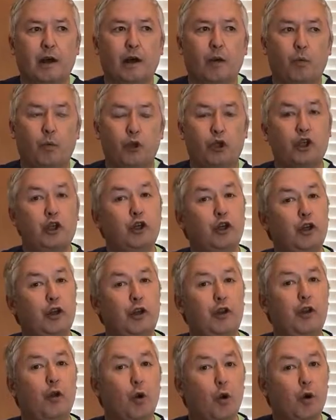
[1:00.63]
which can
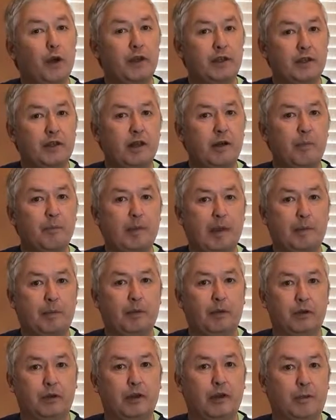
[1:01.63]
annoy some
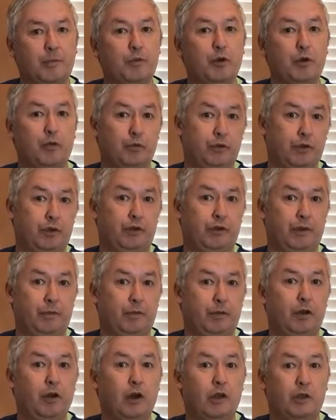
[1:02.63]
people's immune
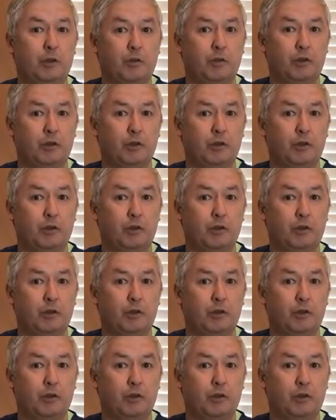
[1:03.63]
system and cause a